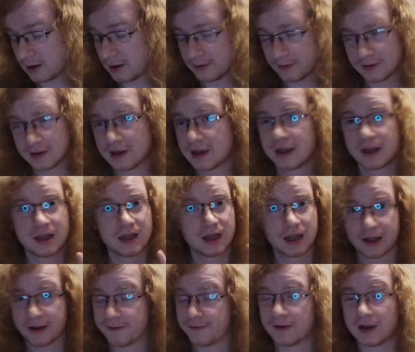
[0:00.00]
or
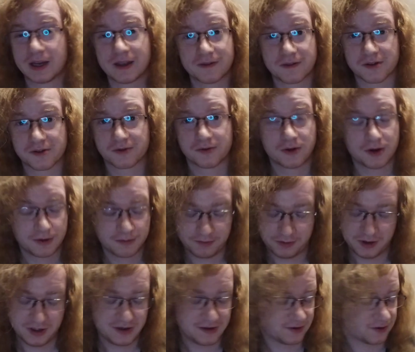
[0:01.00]
if I get this wrong,
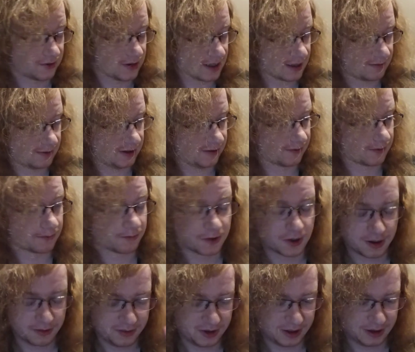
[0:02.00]
please correct me if I'm wrong,